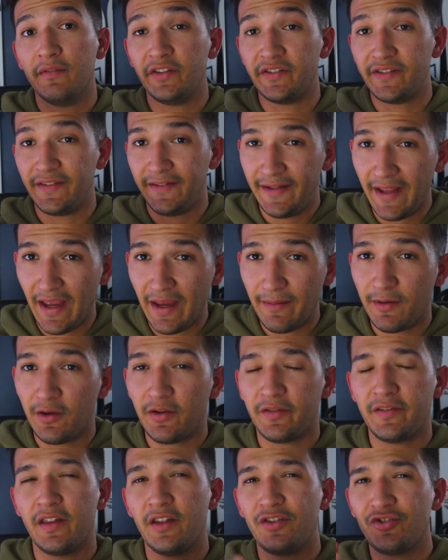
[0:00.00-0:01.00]
today
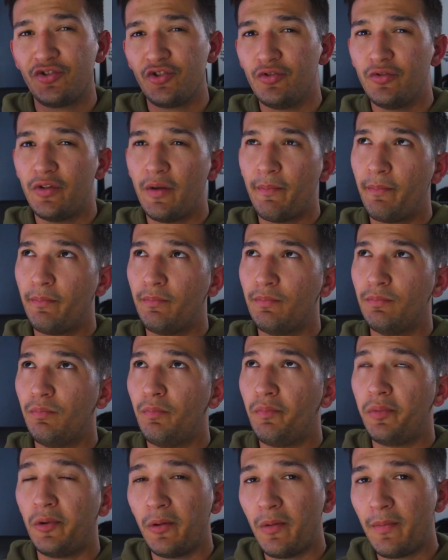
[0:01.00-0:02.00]
because of the 2 that
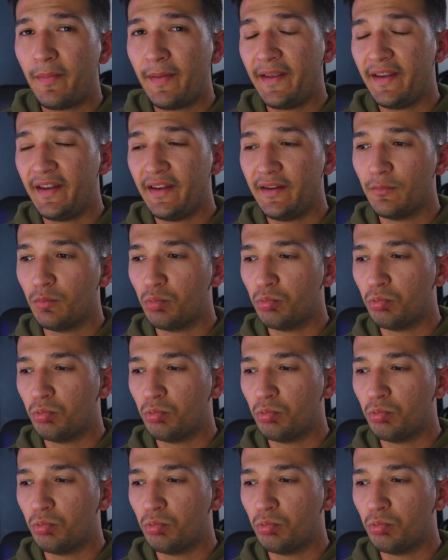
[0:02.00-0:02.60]
probably